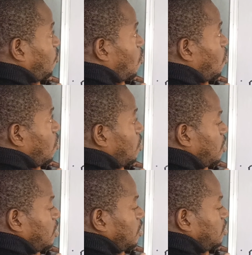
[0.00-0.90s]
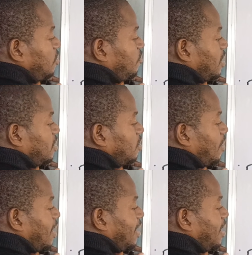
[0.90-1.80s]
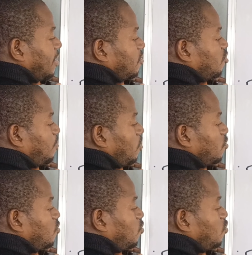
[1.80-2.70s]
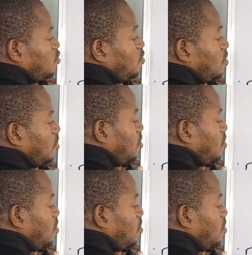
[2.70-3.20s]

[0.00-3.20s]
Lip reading: 4 divided by x plus 2